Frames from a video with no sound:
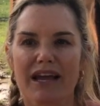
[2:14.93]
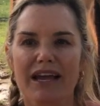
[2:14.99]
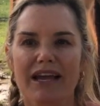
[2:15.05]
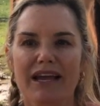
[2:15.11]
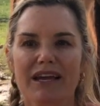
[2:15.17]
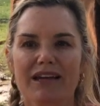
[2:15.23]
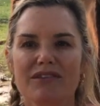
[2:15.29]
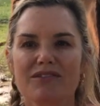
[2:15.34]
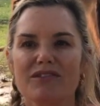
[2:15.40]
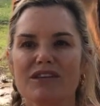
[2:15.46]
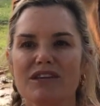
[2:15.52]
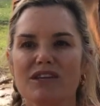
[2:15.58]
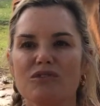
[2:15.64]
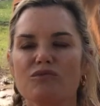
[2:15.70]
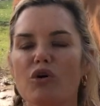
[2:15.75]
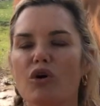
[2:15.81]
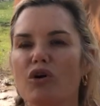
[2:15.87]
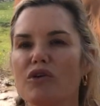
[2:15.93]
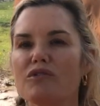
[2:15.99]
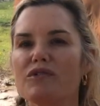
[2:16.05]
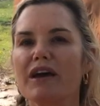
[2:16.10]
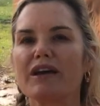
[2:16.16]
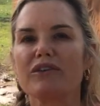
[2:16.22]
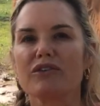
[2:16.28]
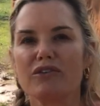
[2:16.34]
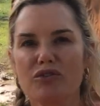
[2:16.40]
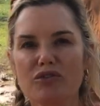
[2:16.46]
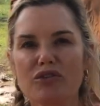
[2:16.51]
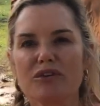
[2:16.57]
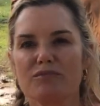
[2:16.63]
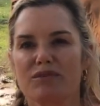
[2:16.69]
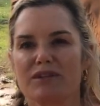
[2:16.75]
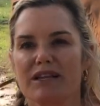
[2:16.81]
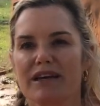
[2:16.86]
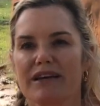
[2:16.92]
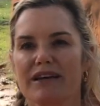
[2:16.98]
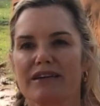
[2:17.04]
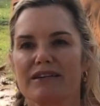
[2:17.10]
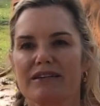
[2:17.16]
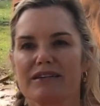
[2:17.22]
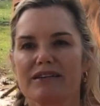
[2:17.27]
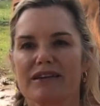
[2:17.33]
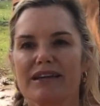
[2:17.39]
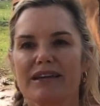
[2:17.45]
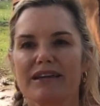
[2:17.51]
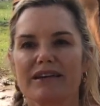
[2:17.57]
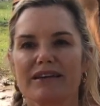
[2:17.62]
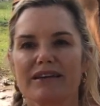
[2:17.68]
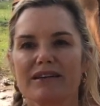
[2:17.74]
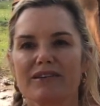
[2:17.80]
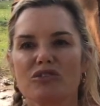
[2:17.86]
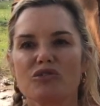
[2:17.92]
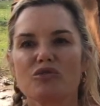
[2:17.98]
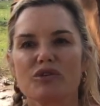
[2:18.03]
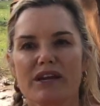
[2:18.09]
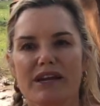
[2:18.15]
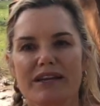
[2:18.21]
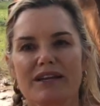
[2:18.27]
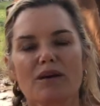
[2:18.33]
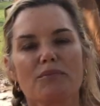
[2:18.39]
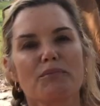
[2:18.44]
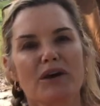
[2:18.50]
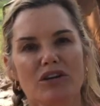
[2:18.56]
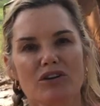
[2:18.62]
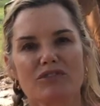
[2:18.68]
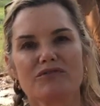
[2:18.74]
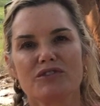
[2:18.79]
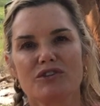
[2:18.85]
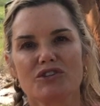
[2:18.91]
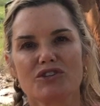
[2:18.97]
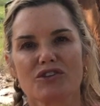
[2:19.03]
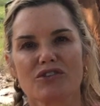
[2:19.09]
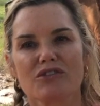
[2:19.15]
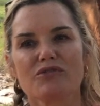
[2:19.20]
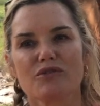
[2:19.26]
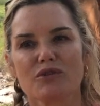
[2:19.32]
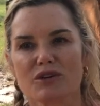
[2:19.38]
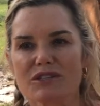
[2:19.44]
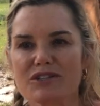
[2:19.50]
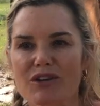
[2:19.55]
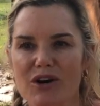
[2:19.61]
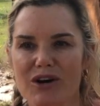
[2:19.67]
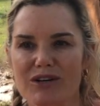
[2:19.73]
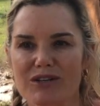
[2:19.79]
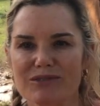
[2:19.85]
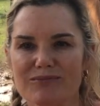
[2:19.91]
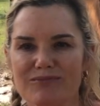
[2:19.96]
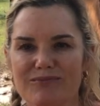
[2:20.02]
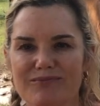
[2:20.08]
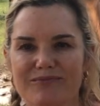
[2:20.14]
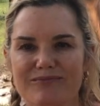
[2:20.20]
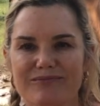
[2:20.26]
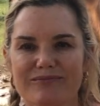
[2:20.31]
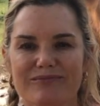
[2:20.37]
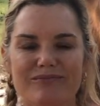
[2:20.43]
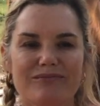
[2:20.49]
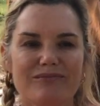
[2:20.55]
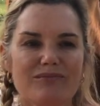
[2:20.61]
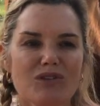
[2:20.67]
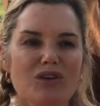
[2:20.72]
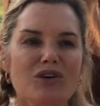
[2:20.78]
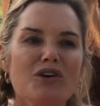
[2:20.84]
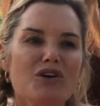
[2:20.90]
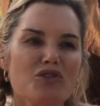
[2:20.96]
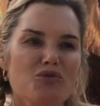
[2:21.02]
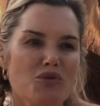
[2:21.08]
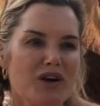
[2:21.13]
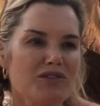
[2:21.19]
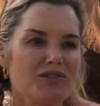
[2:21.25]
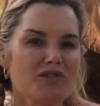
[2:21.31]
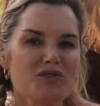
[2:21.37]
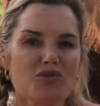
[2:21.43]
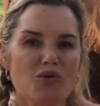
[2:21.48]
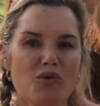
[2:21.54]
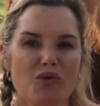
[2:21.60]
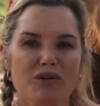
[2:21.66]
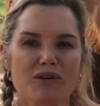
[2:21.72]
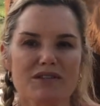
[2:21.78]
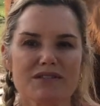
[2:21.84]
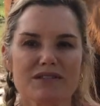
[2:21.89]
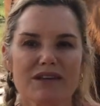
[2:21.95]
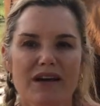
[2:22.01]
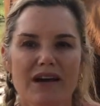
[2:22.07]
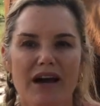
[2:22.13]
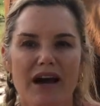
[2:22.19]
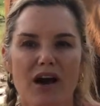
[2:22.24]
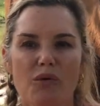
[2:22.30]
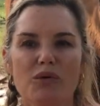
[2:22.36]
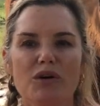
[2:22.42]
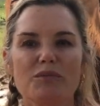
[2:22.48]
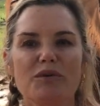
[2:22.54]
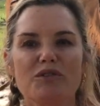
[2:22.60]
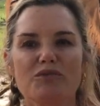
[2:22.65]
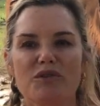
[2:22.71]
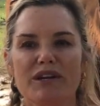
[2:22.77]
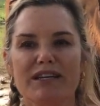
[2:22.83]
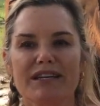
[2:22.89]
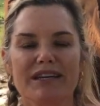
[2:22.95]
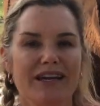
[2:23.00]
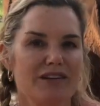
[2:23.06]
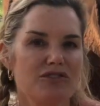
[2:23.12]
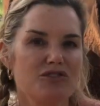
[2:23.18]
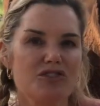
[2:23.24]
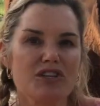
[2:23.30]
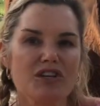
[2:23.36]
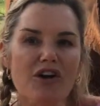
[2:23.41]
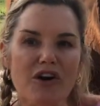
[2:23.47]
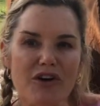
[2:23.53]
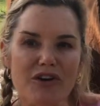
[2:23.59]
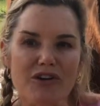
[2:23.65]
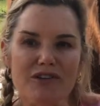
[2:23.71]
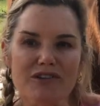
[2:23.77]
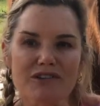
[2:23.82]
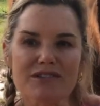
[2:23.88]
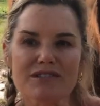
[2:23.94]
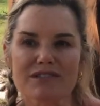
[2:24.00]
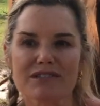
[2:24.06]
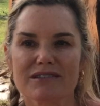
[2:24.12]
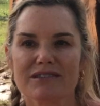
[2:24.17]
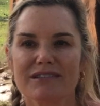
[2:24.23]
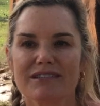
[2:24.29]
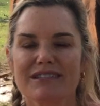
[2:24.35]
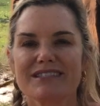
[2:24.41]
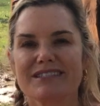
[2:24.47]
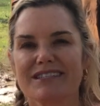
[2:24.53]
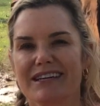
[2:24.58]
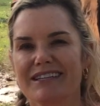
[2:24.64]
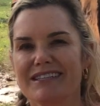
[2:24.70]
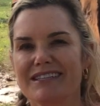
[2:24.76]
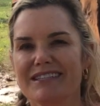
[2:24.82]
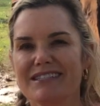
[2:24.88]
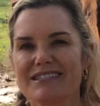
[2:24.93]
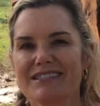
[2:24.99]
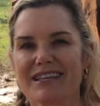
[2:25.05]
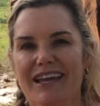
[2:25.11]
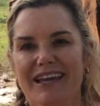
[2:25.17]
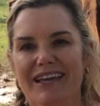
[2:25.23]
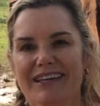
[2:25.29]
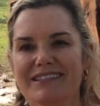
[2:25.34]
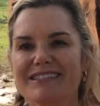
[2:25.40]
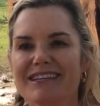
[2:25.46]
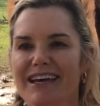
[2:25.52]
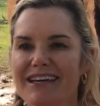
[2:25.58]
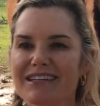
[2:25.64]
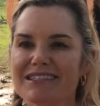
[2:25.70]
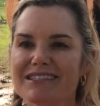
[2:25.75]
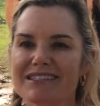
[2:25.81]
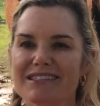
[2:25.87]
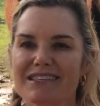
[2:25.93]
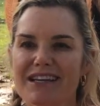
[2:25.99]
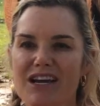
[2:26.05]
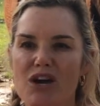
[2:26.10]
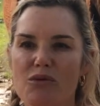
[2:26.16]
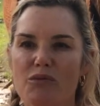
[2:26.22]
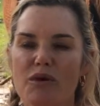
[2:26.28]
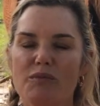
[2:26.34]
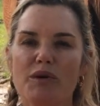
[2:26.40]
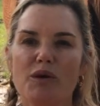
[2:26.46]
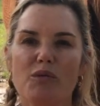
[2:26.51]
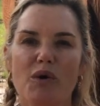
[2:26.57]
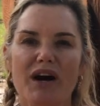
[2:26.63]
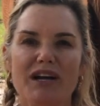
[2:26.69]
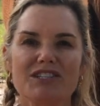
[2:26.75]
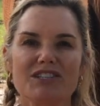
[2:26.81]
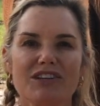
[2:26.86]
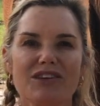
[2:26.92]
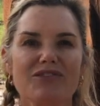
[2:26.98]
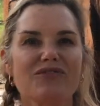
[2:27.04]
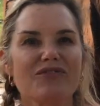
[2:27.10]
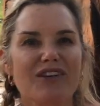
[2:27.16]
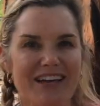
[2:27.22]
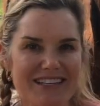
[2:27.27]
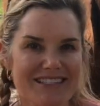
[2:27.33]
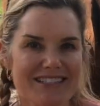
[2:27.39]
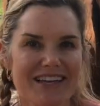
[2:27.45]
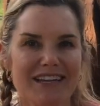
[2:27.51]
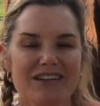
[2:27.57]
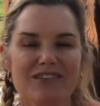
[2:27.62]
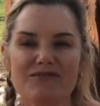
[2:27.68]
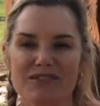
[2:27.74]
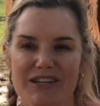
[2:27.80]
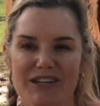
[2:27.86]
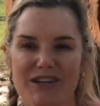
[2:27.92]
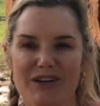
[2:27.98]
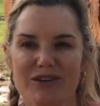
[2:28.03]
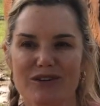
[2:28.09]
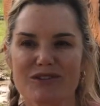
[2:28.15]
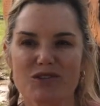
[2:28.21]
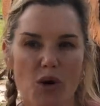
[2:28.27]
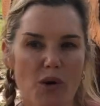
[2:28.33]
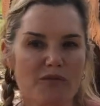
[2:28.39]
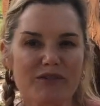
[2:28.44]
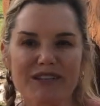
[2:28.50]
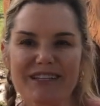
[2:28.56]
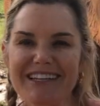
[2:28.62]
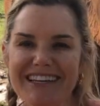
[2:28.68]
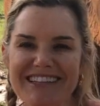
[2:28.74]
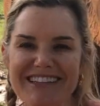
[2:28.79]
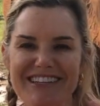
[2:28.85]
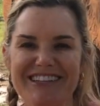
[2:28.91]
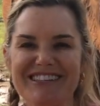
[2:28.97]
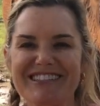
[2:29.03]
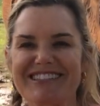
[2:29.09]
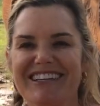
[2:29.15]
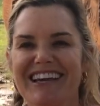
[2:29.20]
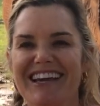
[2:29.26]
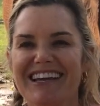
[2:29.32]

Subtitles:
and the role that you can play in creating a better future for us all. Throughout this course, we'll be reading interesting articles, studies, and texts. We'll be watching fascinating videos, hopefully like this,